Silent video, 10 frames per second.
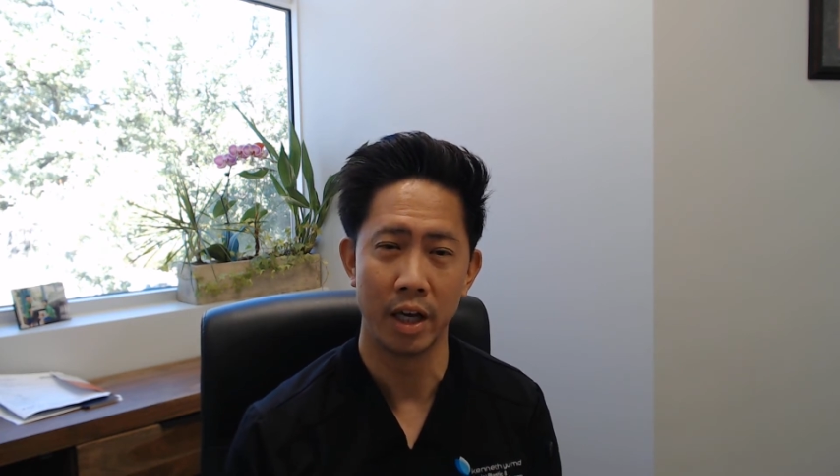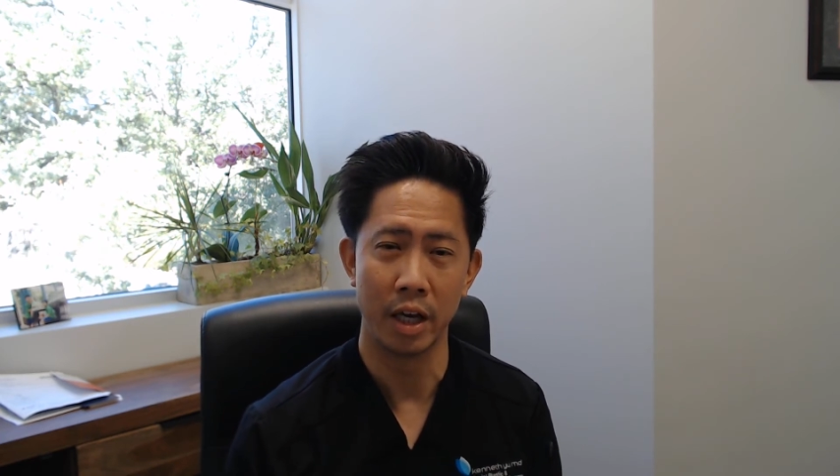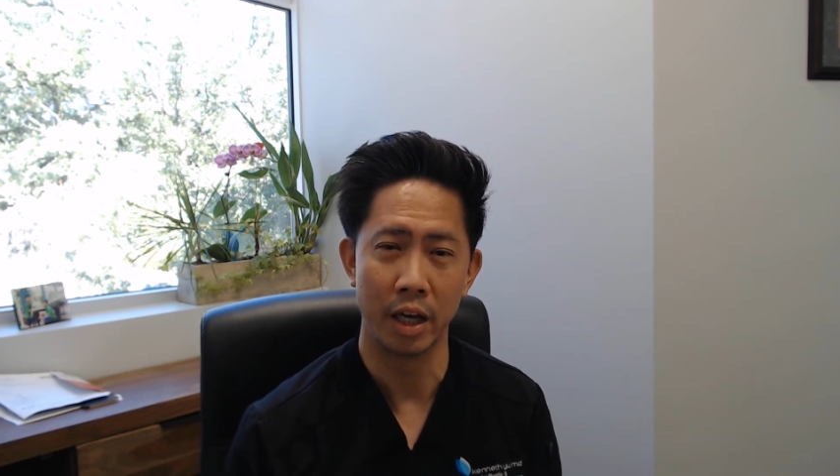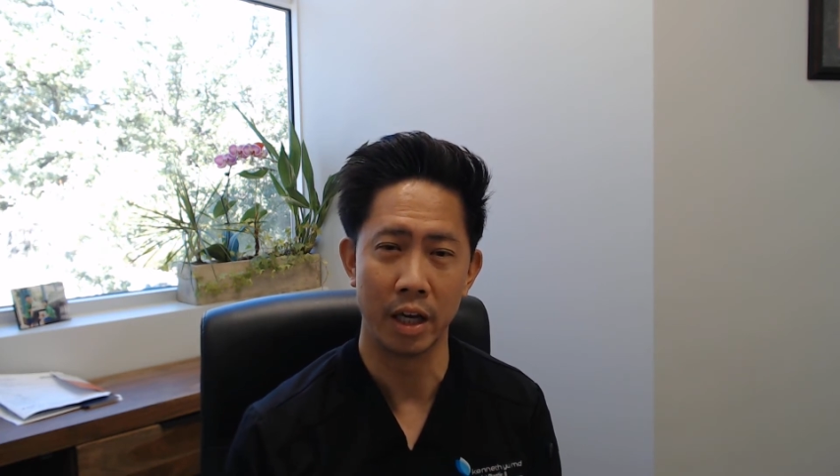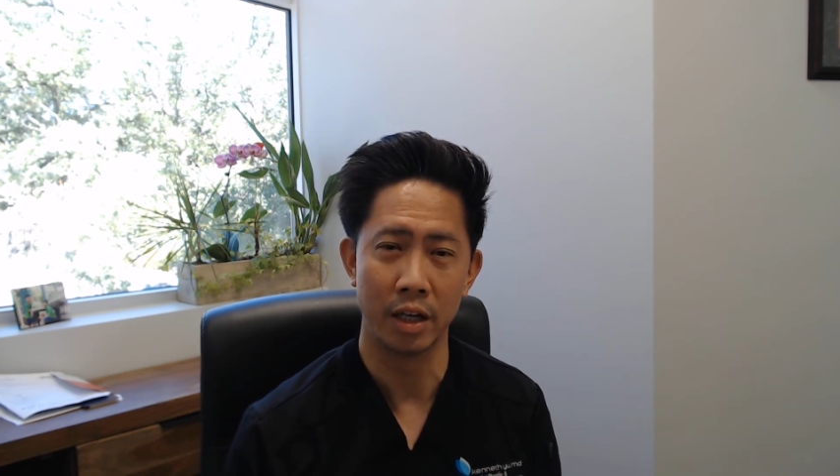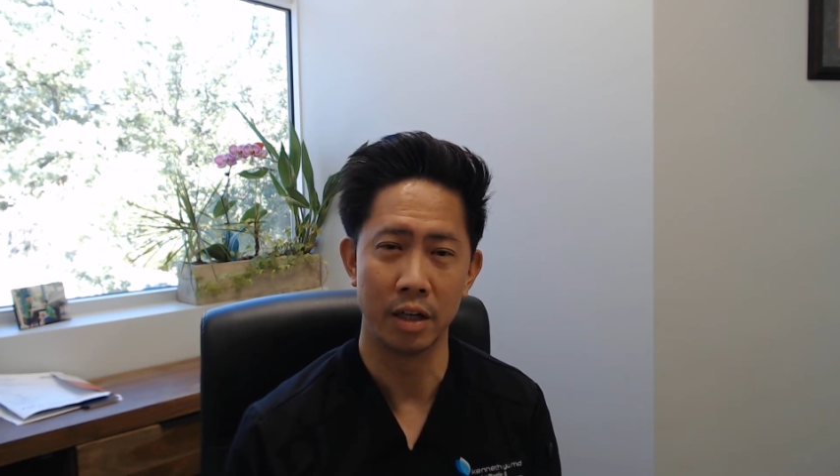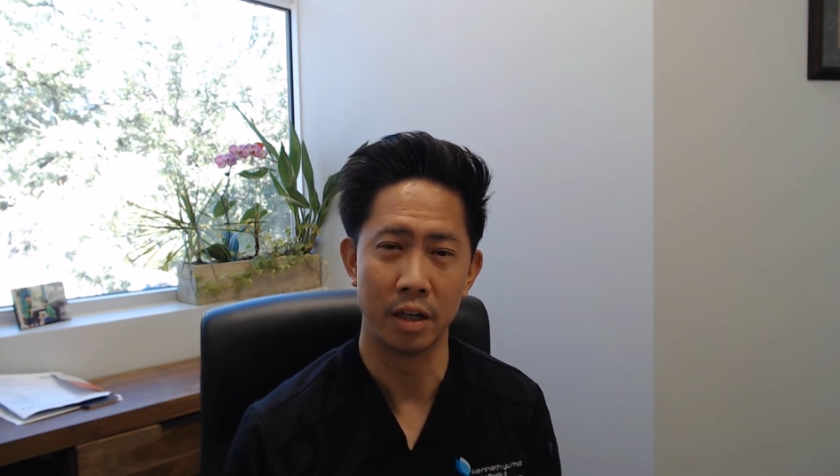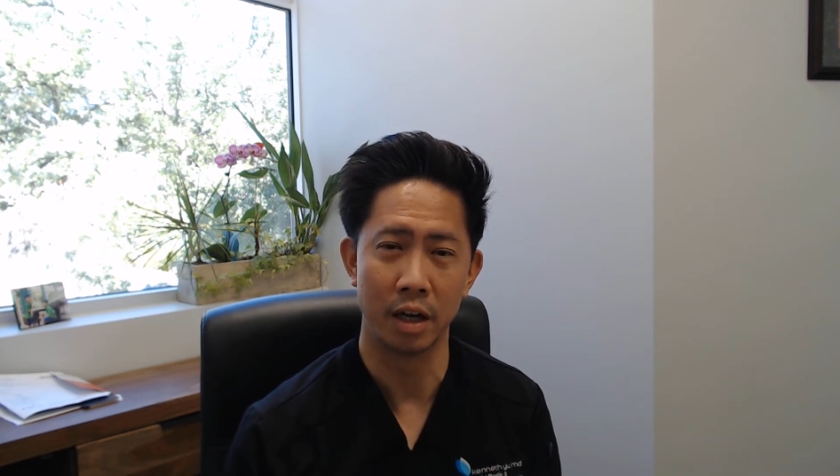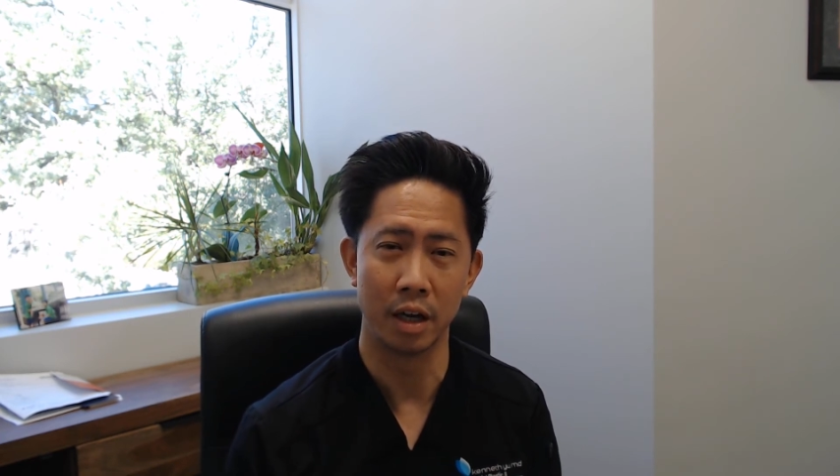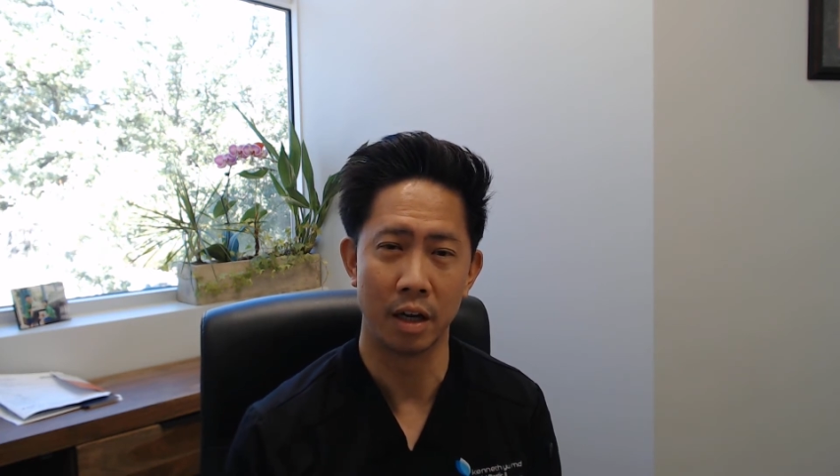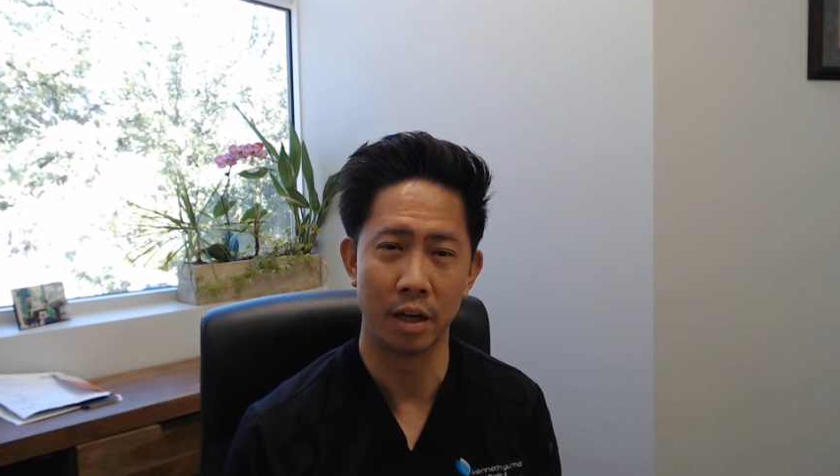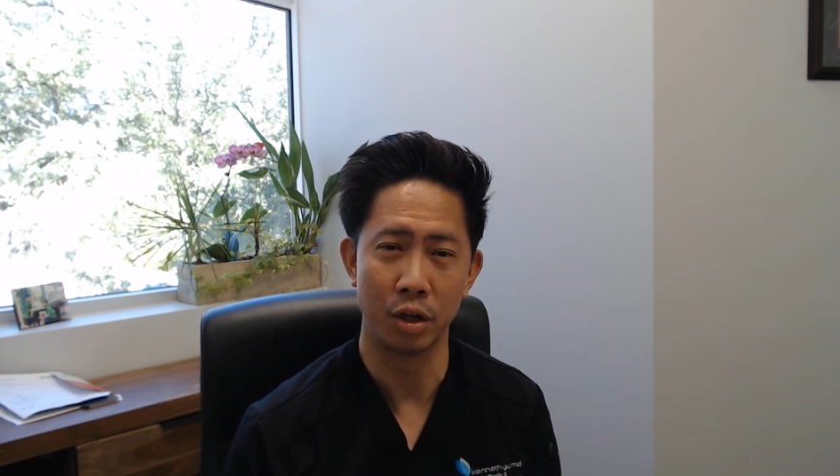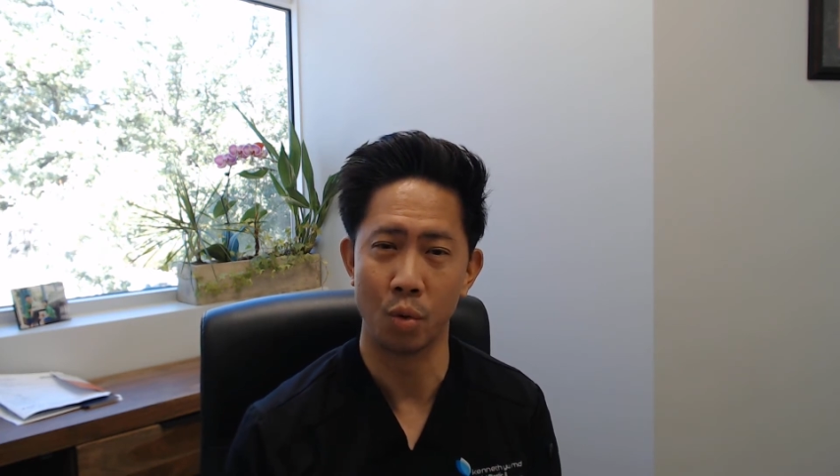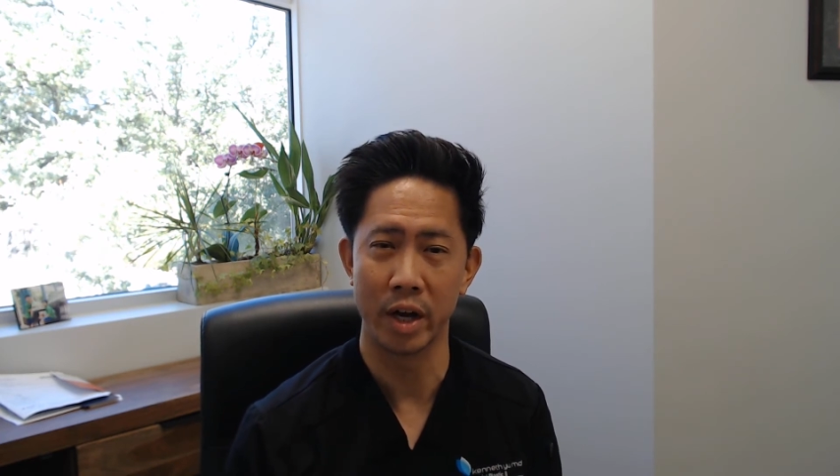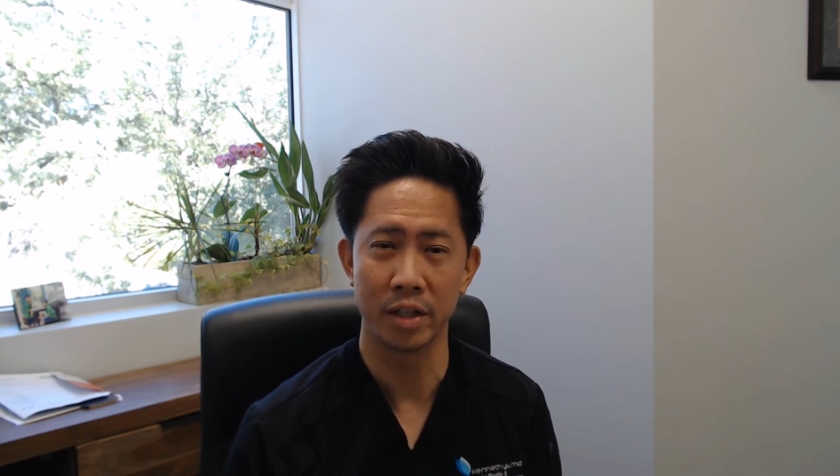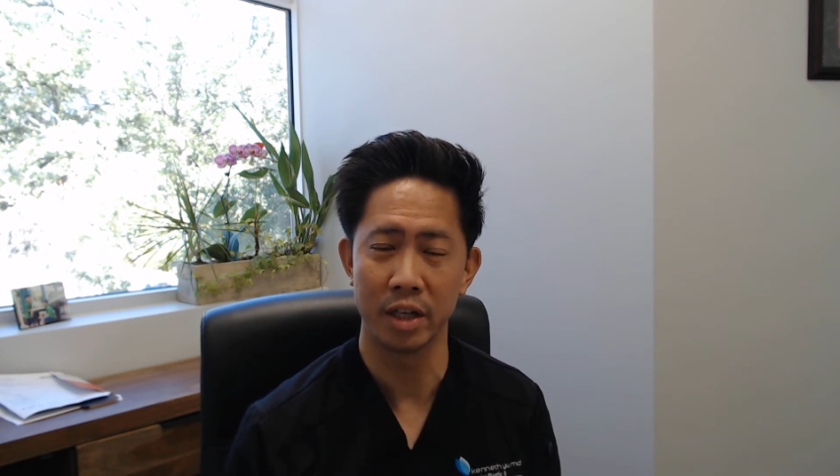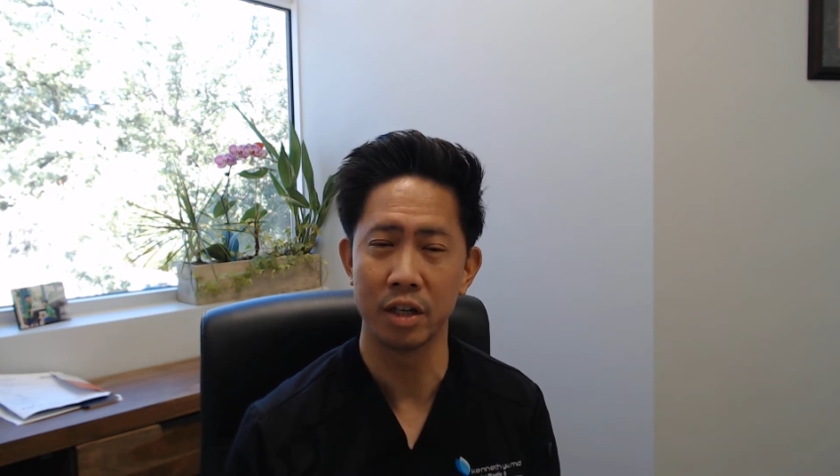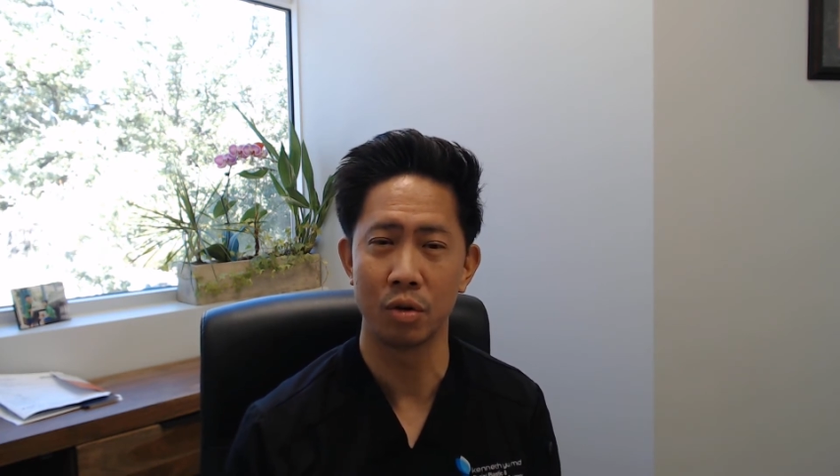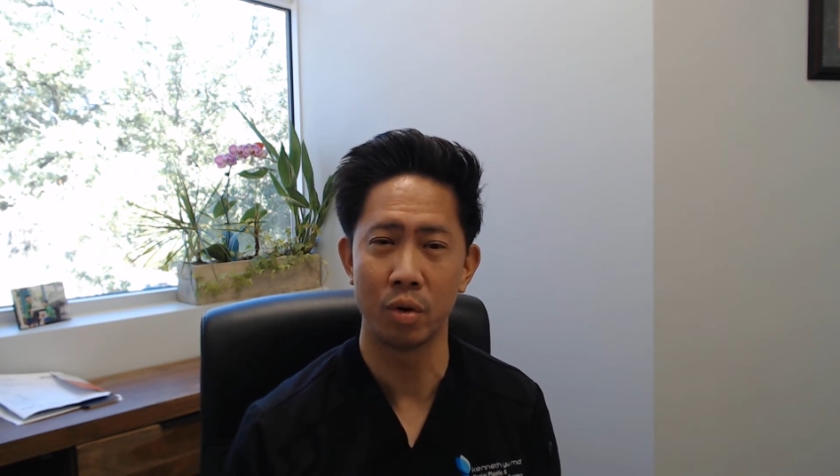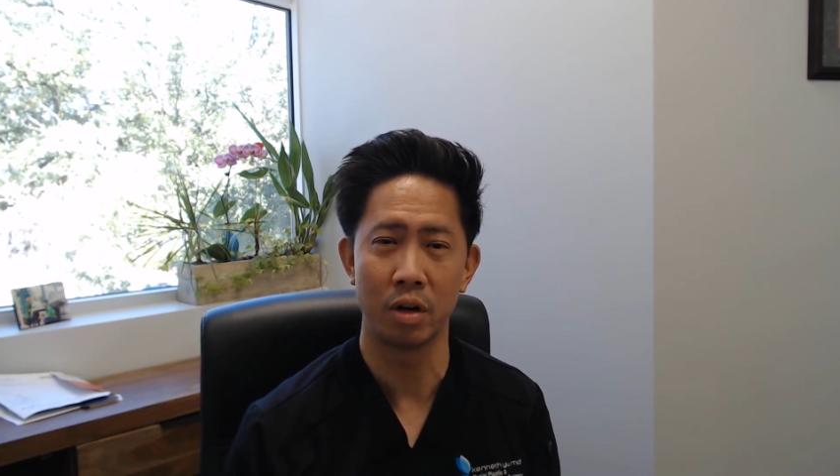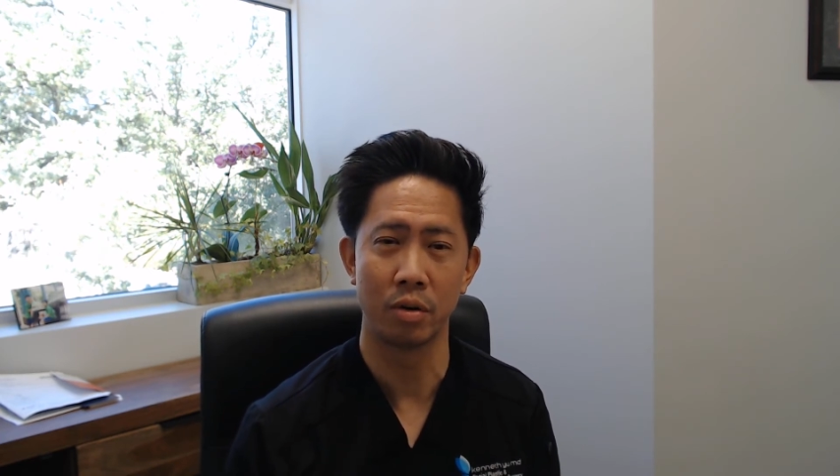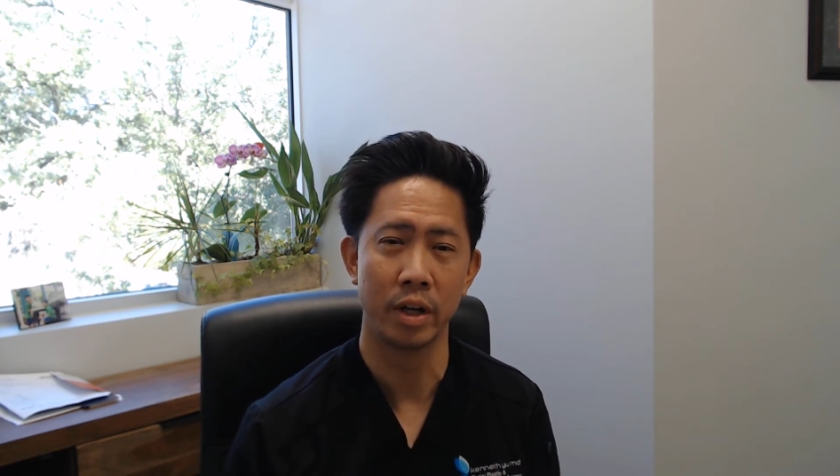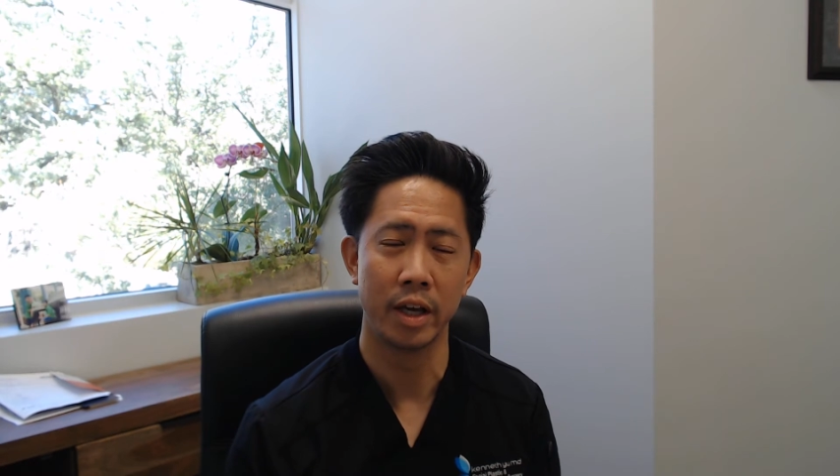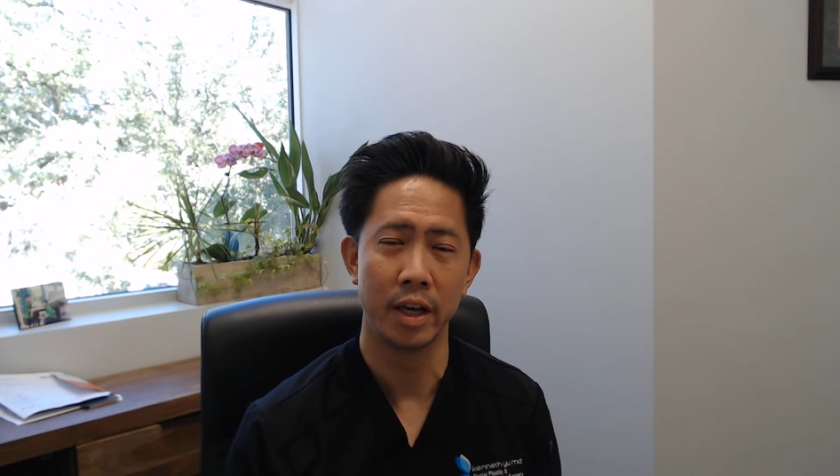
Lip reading: in the US and in the world